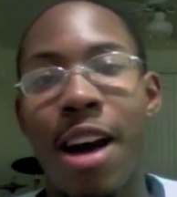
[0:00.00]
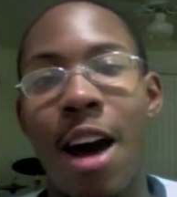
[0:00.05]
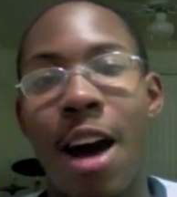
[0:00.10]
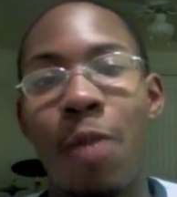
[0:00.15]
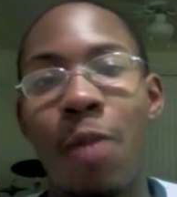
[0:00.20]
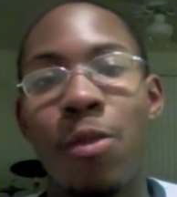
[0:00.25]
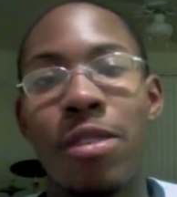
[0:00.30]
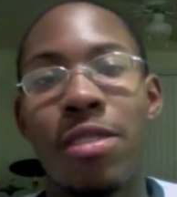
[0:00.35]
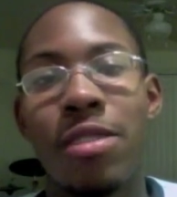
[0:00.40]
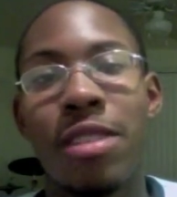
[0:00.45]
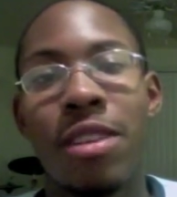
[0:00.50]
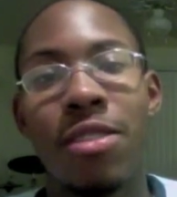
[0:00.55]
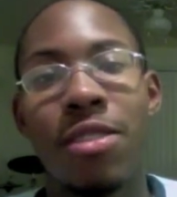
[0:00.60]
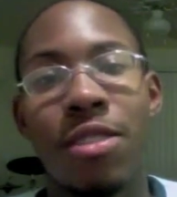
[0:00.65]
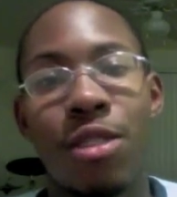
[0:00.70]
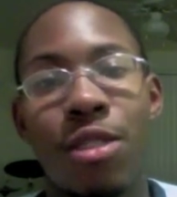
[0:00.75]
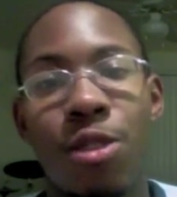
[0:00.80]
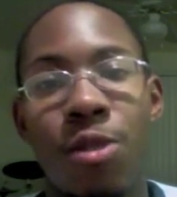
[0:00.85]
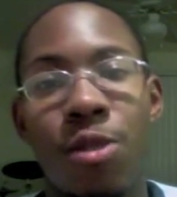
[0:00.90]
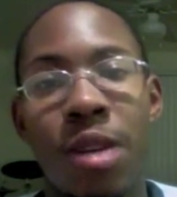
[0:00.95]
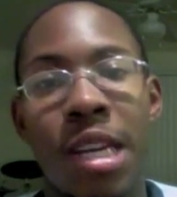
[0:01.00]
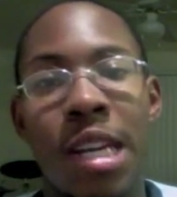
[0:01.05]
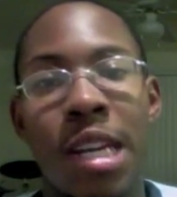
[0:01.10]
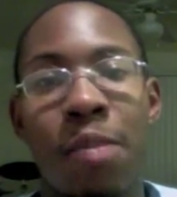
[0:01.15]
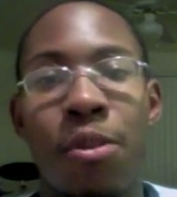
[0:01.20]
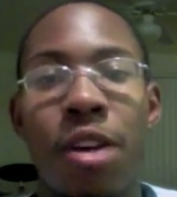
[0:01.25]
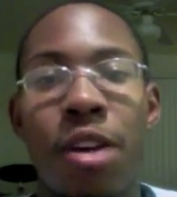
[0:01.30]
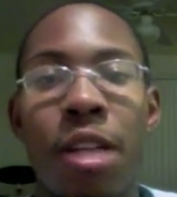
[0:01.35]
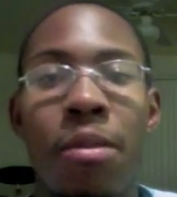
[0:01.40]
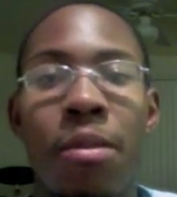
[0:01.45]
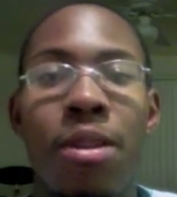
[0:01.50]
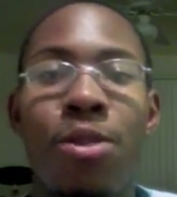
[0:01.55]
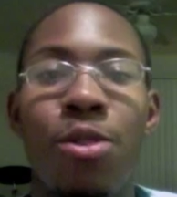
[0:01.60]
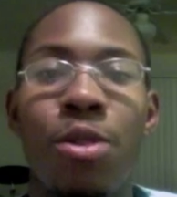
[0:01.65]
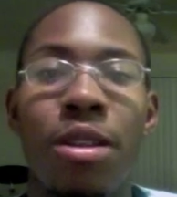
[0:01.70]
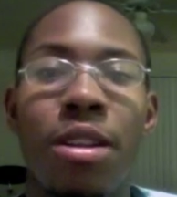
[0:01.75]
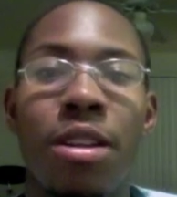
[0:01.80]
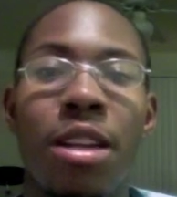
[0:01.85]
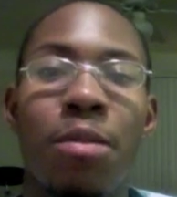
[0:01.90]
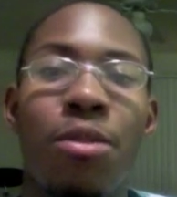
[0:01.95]
I'm with Section 3, and I'm going to be
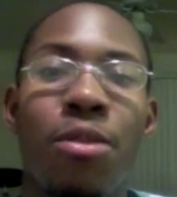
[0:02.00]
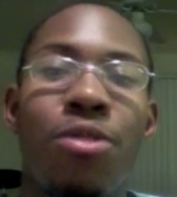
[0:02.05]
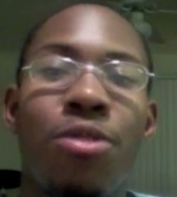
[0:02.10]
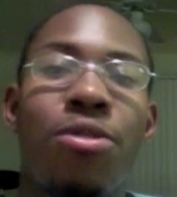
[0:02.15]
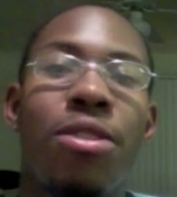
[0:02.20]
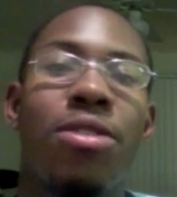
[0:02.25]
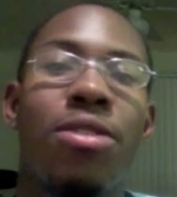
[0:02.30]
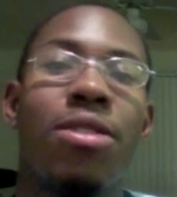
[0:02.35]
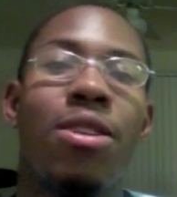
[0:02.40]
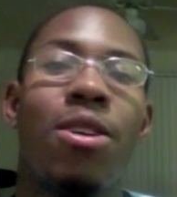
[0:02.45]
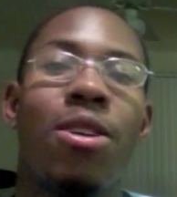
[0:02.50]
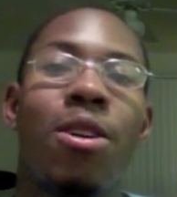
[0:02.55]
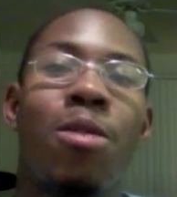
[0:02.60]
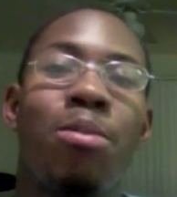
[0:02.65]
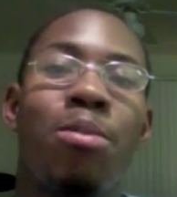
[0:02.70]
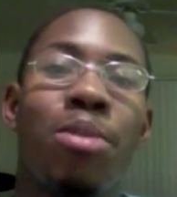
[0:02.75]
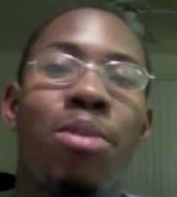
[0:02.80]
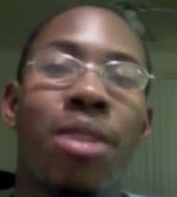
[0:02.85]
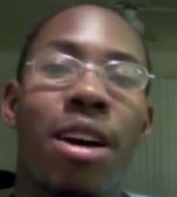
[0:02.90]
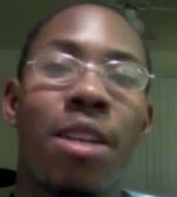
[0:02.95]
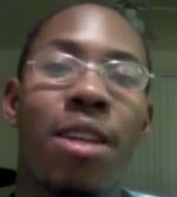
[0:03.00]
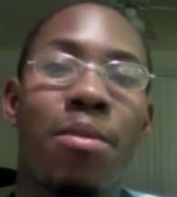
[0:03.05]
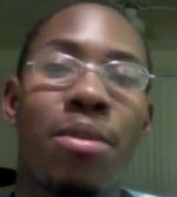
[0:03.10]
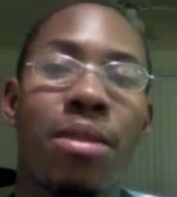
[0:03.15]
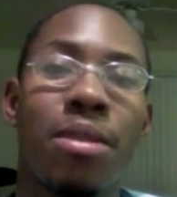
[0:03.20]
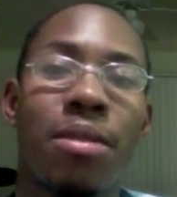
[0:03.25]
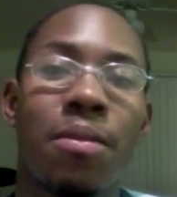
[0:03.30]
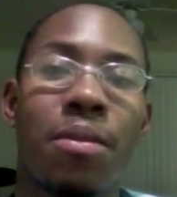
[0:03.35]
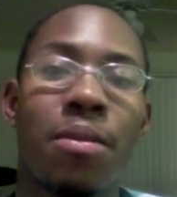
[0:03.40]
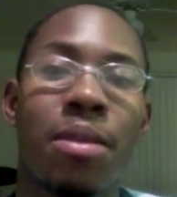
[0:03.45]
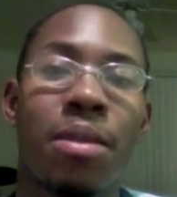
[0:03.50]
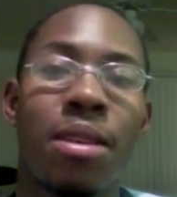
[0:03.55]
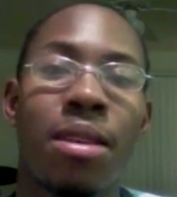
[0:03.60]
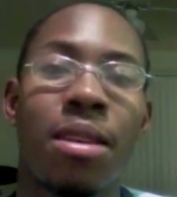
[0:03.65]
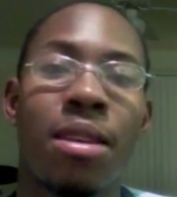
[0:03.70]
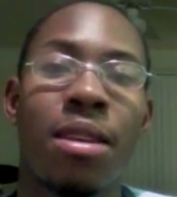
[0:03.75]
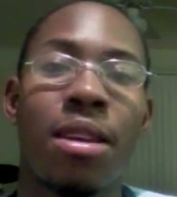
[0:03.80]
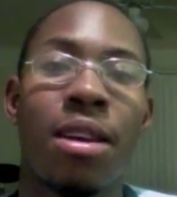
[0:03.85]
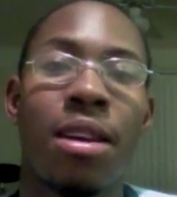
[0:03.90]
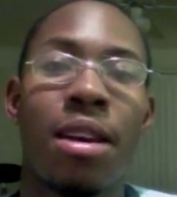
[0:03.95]
doing the demonstration called Plop.
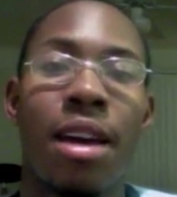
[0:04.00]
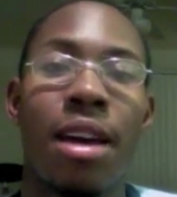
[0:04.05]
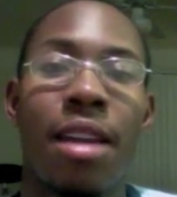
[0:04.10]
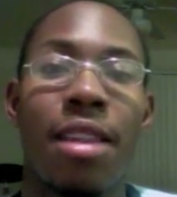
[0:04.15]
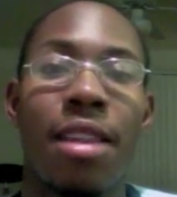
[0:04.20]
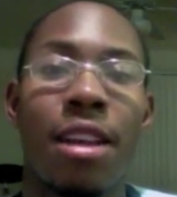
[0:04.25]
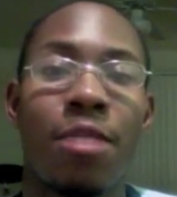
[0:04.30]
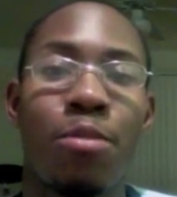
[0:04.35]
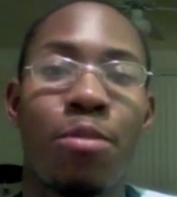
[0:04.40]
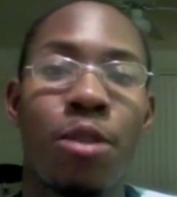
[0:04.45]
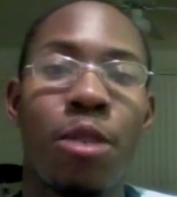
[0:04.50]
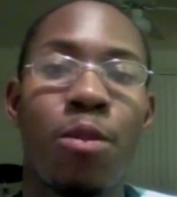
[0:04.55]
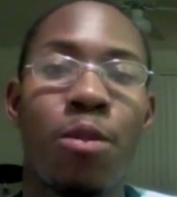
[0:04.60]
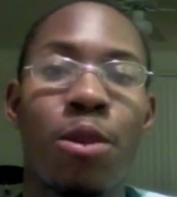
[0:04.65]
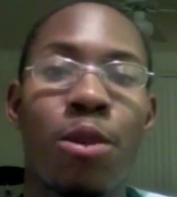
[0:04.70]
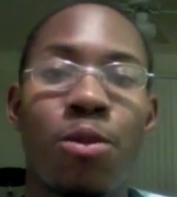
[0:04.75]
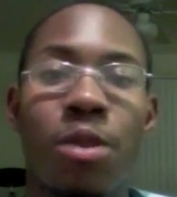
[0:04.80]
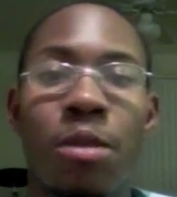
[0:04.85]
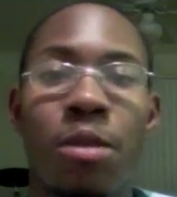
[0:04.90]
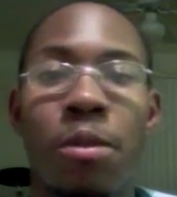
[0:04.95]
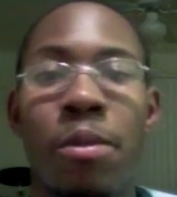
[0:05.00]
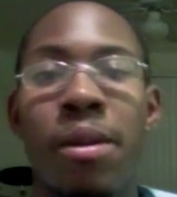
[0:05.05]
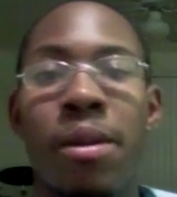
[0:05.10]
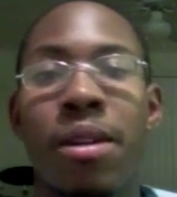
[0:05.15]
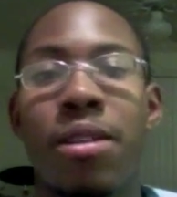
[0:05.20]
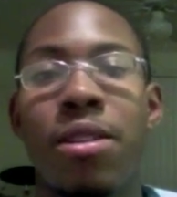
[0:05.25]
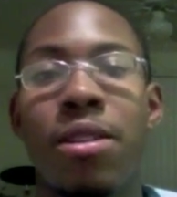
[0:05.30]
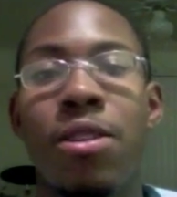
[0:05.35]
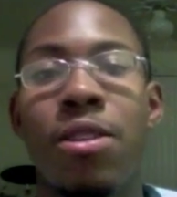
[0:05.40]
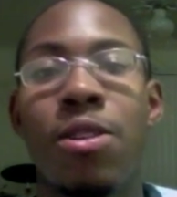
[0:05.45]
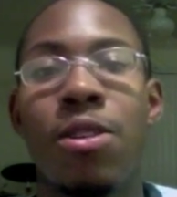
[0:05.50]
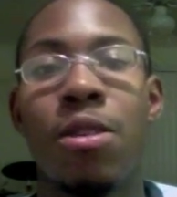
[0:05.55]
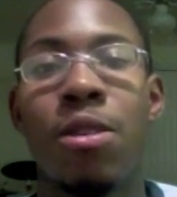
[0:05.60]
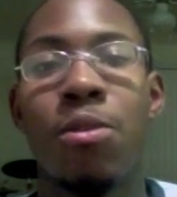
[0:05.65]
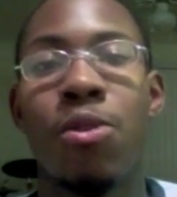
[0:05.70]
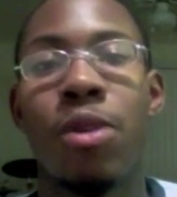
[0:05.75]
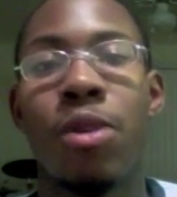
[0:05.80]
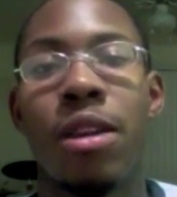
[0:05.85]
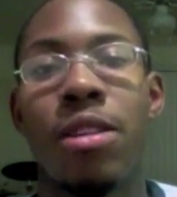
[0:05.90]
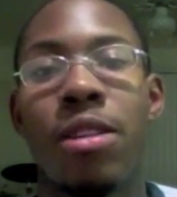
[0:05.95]
And that's pretty much what I'm about to do.
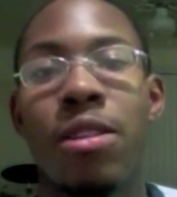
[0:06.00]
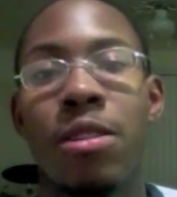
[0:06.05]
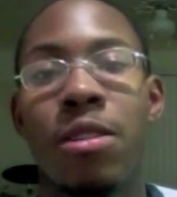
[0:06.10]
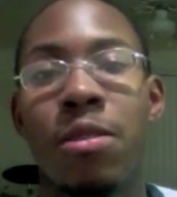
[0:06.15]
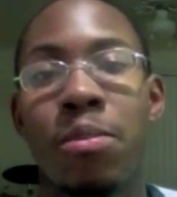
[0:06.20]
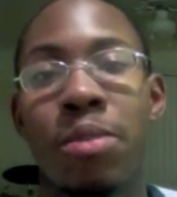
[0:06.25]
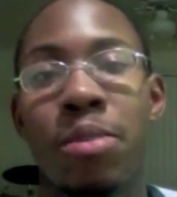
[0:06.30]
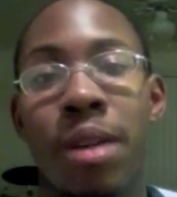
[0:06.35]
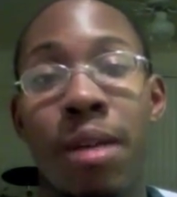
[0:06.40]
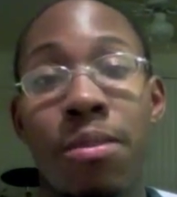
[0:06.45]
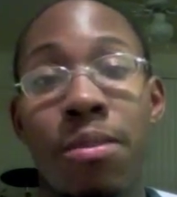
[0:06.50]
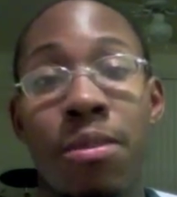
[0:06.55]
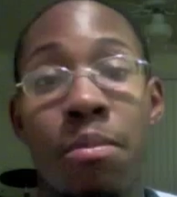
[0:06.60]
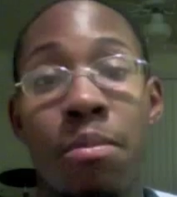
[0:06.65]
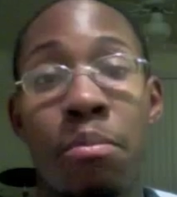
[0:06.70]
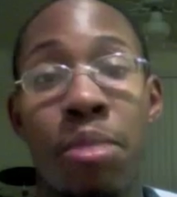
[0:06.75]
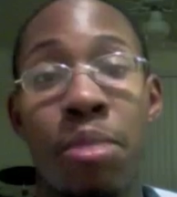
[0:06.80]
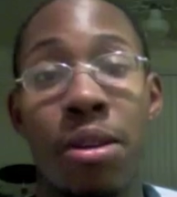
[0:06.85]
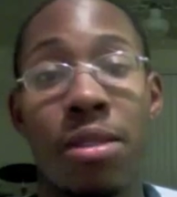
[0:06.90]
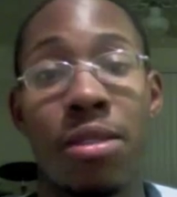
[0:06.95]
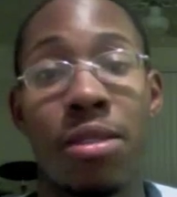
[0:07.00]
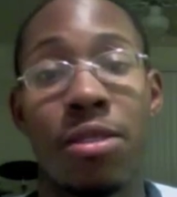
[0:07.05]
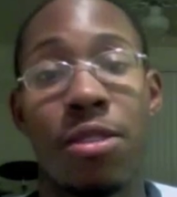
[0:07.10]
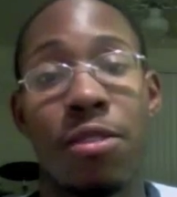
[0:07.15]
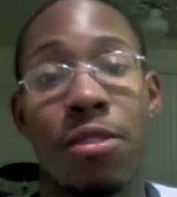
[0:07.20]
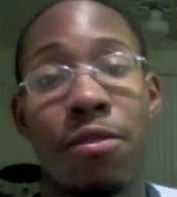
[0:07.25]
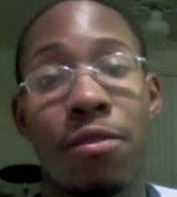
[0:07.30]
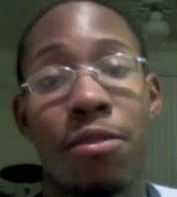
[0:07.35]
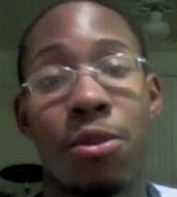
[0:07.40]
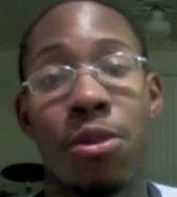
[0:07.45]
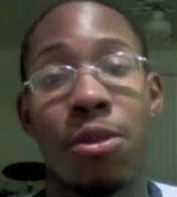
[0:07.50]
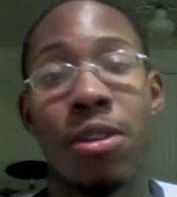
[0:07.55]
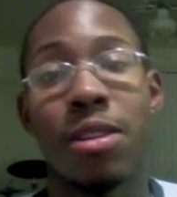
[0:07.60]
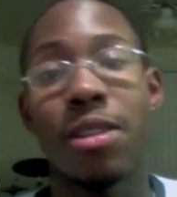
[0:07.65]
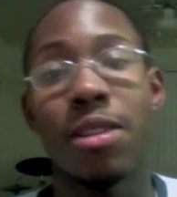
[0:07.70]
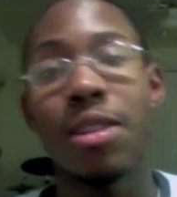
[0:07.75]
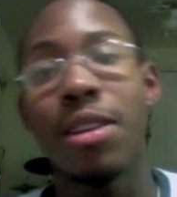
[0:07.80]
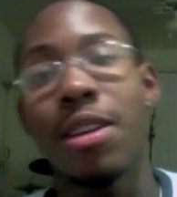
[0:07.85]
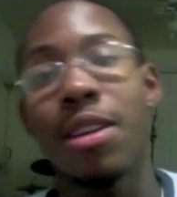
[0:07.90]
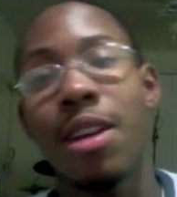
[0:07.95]
I'm going to plop some books into the
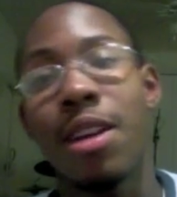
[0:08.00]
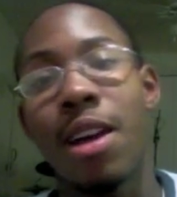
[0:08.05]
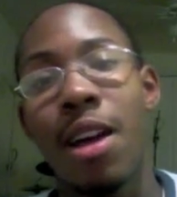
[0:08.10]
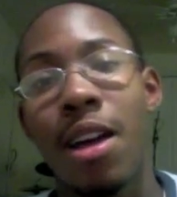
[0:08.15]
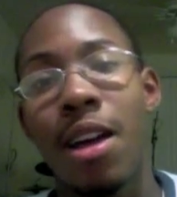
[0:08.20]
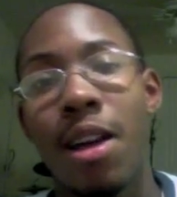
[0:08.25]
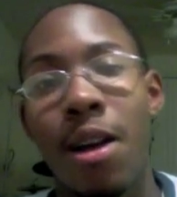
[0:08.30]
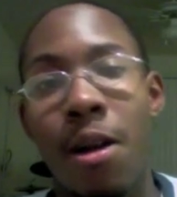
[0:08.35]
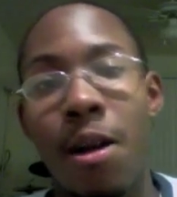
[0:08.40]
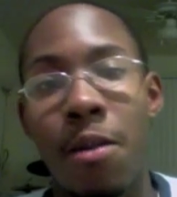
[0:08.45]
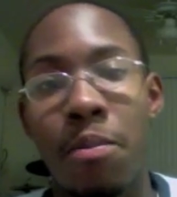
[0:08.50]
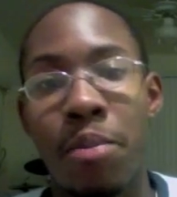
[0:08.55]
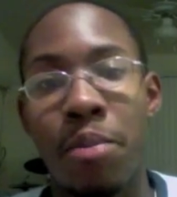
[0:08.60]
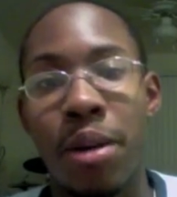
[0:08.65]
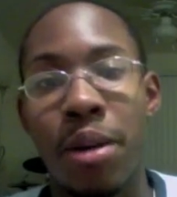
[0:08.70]
floor.